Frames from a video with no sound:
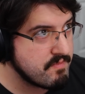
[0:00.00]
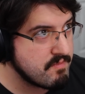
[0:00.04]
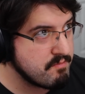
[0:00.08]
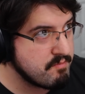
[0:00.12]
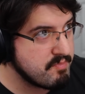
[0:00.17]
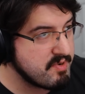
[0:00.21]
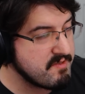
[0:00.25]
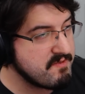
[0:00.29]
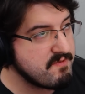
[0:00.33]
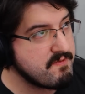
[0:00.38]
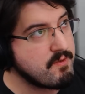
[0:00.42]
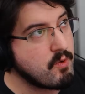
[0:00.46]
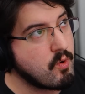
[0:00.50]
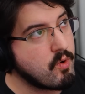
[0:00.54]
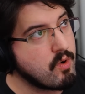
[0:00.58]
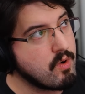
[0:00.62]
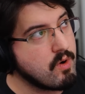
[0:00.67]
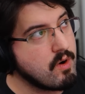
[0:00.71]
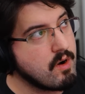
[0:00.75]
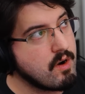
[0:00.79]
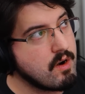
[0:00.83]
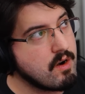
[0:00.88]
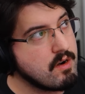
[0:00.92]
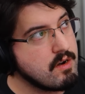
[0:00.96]

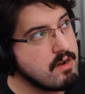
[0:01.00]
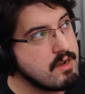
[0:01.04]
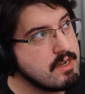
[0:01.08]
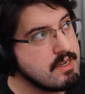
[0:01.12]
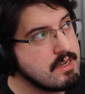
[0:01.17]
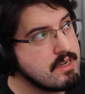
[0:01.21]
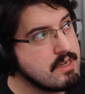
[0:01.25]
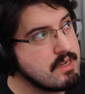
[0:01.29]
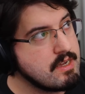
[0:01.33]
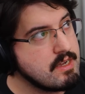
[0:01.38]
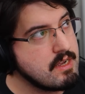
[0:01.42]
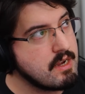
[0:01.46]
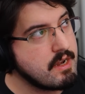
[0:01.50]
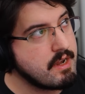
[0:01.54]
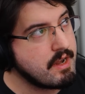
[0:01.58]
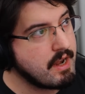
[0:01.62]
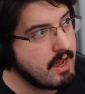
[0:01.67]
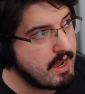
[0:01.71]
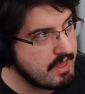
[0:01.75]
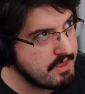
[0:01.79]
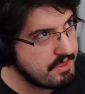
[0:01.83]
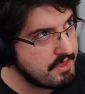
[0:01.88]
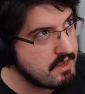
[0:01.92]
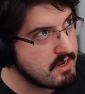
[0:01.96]
before
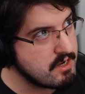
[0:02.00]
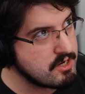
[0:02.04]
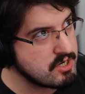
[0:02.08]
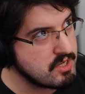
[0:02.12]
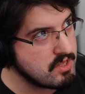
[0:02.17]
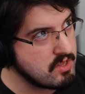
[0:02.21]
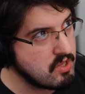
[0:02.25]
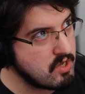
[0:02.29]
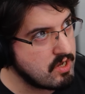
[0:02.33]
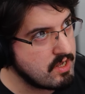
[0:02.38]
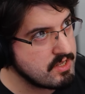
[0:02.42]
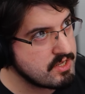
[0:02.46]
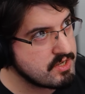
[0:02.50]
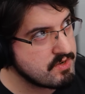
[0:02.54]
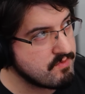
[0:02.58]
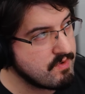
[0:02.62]
9th edition launch,